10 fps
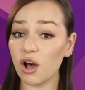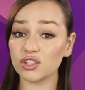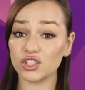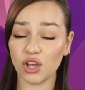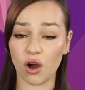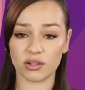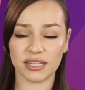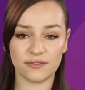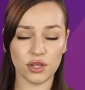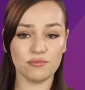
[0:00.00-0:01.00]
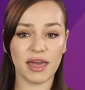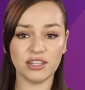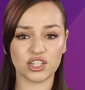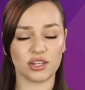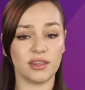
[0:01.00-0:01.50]
are shocked if you
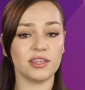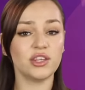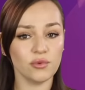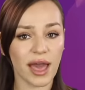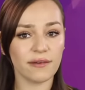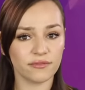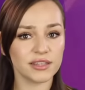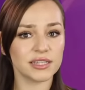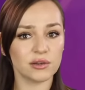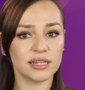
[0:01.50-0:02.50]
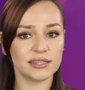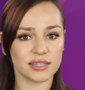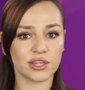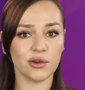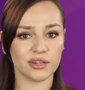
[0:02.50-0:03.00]
mention that you have physical
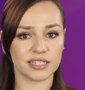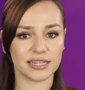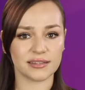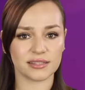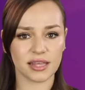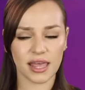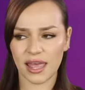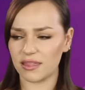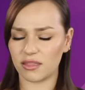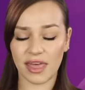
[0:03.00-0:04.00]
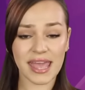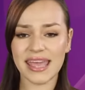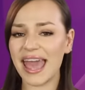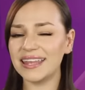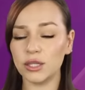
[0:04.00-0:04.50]
insecurities. They
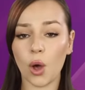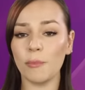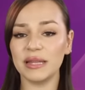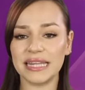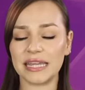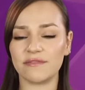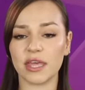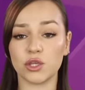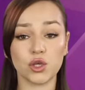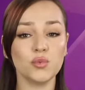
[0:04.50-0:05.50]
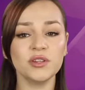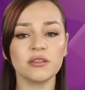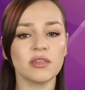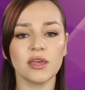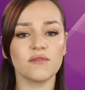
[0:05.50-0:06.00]
cannot believe that you
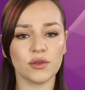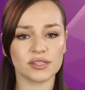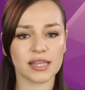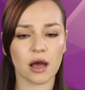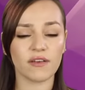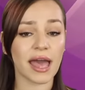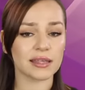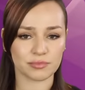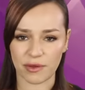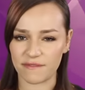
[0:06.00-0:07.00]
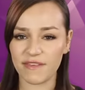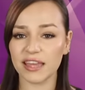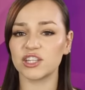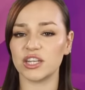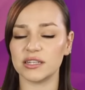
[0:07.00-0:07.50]
wouldn't think of yourself as
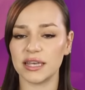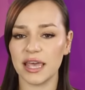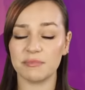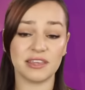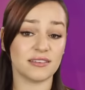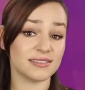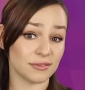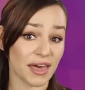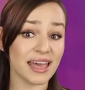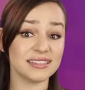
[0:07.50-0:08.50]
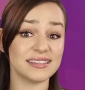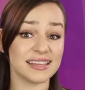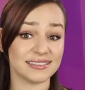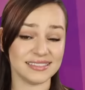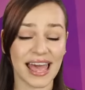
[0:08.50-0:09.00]
perfection because that is
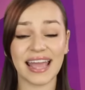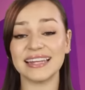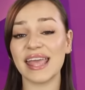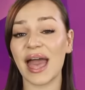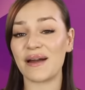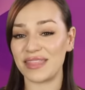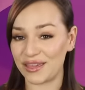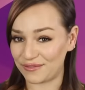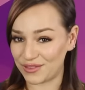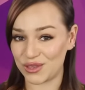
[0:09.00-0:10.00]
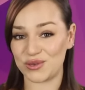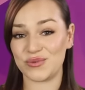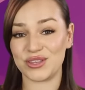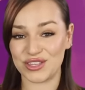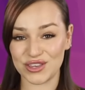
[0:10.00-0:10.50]
exactly how they
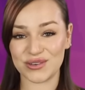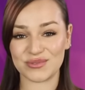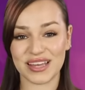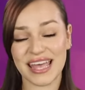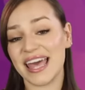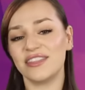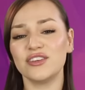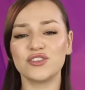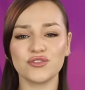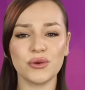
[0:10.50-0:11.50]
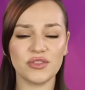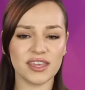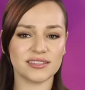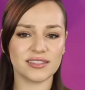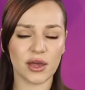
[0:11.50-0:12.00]
view you. The truth
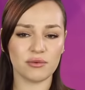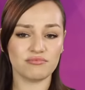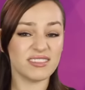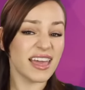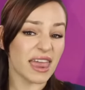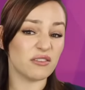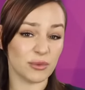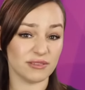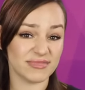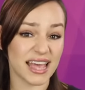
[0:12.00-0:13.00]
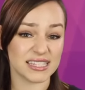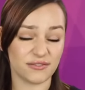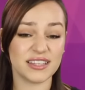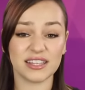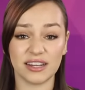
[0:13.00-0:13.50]
is, though, that everyone has
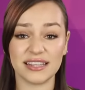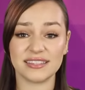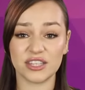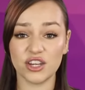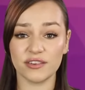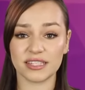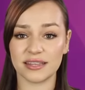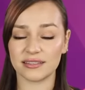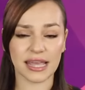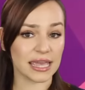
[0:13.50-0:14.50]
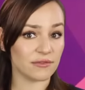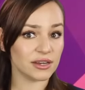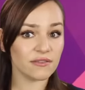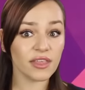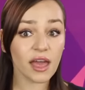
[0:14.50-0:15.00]
physical insecurities, even
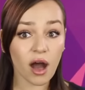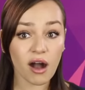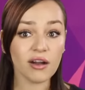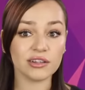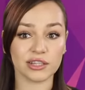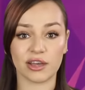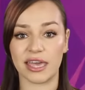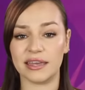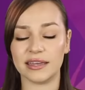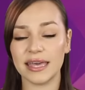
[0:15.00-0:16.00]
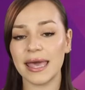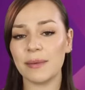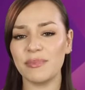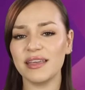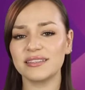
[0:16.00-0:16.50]
if they are good looking.
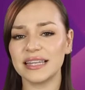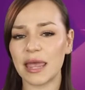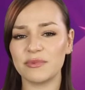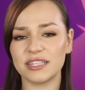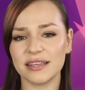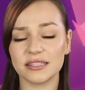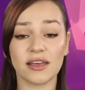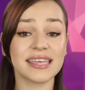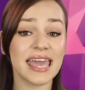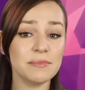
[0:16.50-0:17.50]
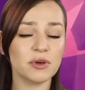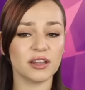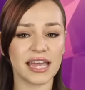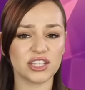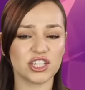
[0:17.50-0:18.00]
Big celebrities like Kim
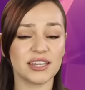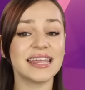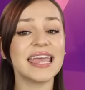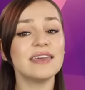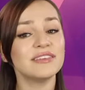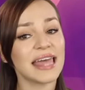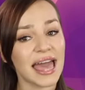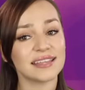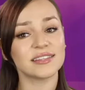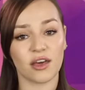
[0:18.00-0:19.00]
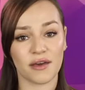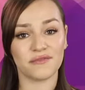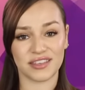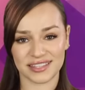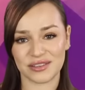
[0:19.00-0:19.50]
Kardashian even has her
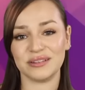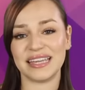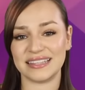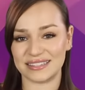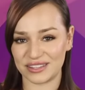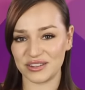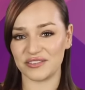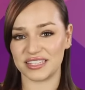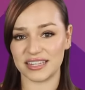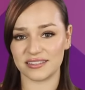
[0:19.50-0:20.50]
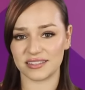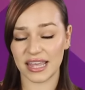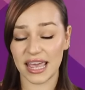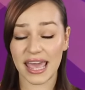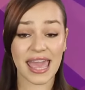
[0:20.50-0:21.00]
physical insecurities.
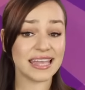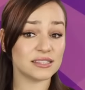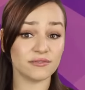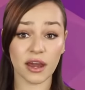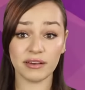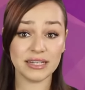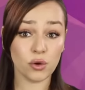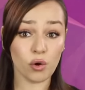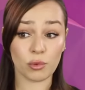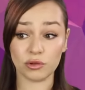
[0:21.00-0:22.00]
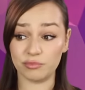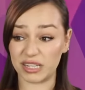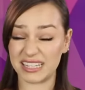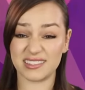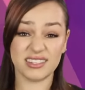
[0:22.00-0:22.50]
It's very normal,
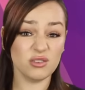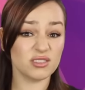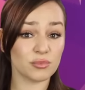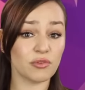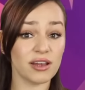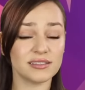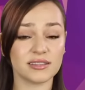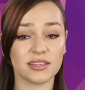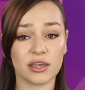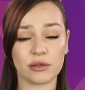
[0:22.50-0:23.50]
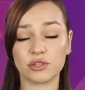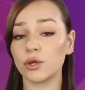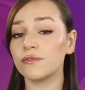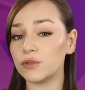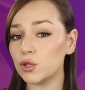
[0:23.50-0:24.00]
but it still surprises girls
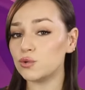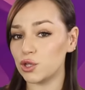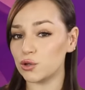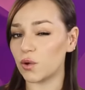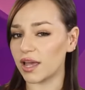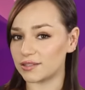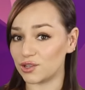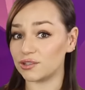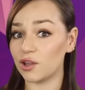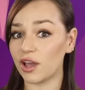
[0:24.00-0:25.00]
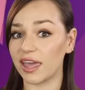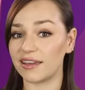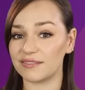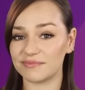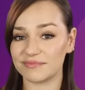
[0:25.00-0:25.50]
who view you as good looking.